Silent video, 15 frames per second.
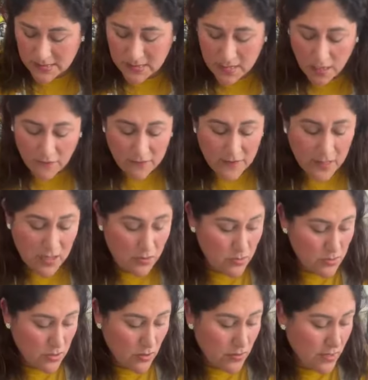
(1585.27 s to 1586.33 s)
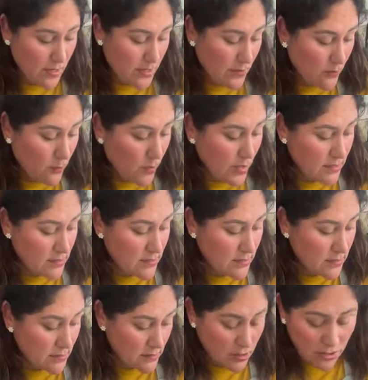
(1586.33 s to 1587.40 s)
stuff that you saw that it
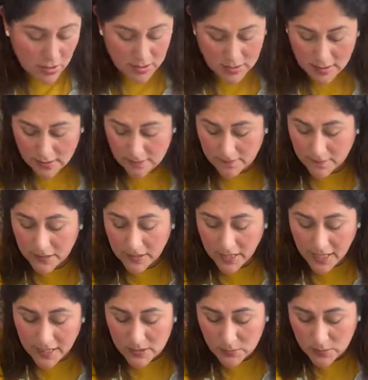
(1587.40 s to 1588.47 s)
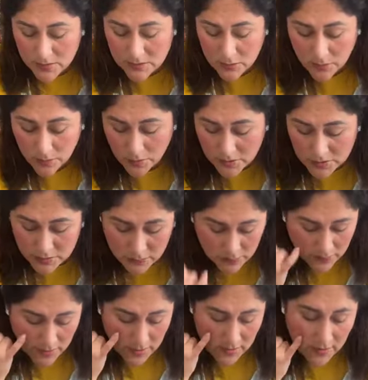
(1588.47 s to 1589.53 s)
was not in the place we're supposed
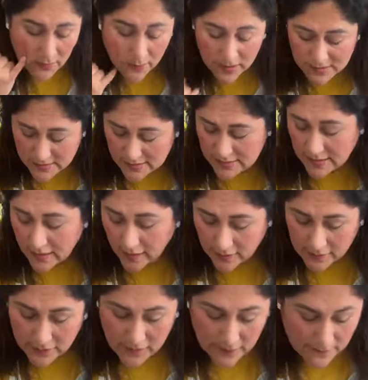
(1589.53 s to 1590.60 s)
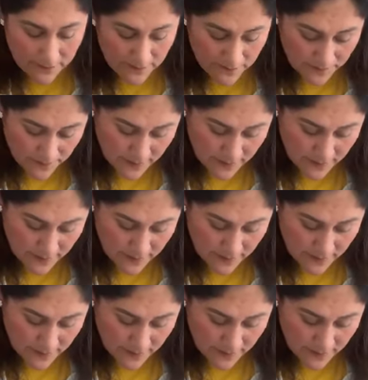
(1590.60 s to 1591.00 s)
to be. It was scary.